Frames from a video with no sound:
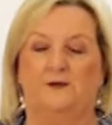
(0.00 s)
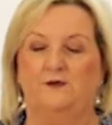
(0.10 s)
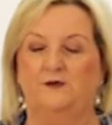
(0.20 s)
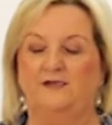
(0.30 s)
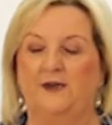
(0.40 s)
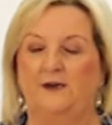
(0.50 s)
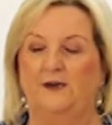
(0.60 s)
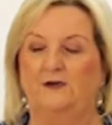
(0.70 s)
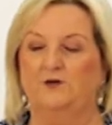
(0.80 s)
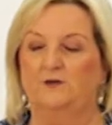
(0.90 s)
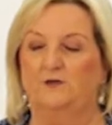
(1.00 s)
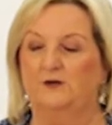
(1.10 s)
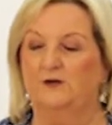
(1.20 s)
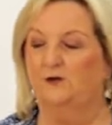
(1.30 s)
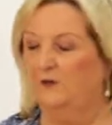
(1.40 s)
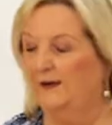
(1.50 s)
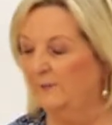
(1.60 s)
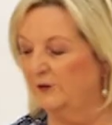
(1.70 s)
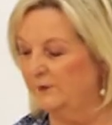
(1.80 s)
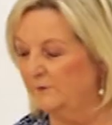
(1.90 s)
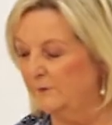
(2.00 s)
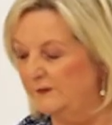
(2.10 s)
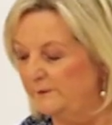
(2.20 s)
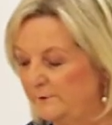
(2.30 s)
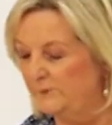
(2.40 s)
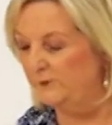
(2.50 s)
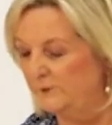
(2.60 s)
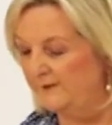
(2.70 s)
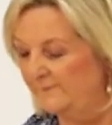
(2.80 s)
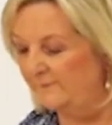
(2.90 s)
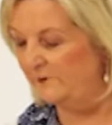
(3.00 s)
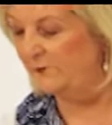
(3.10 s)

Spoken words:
to the side. You're going to go, and I'm going to bust that for